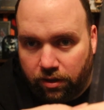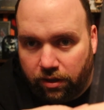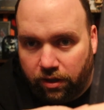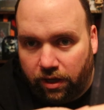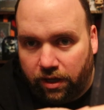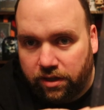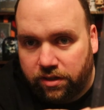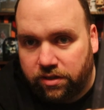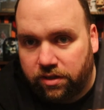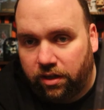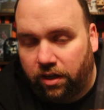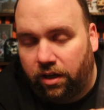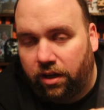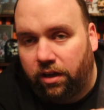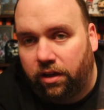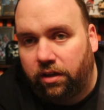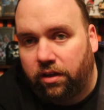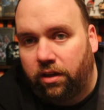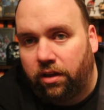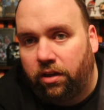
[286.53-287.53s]
that's
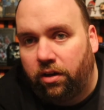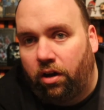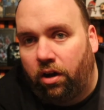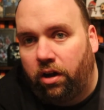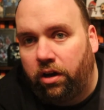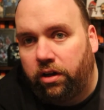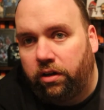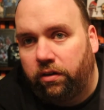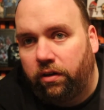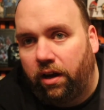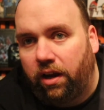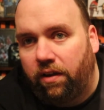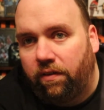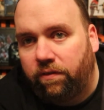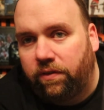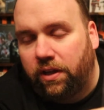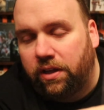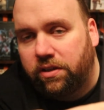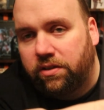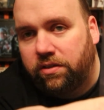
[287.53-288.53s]
an
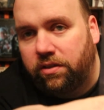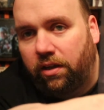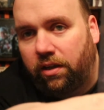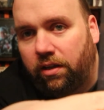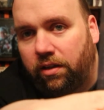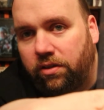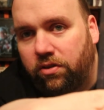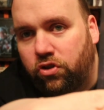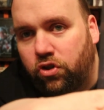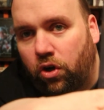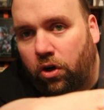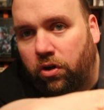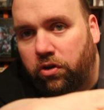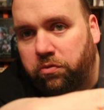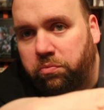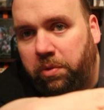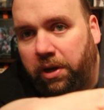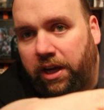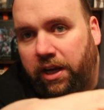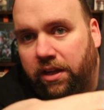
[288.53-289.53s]
autograph. That's Charles
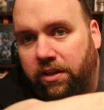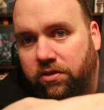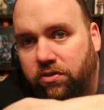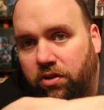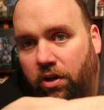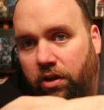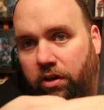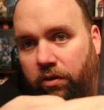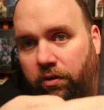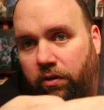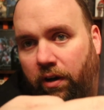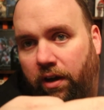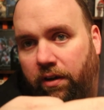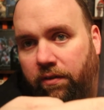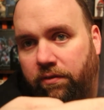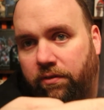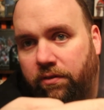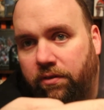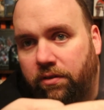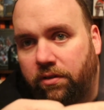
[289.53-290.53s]
Band's autograph.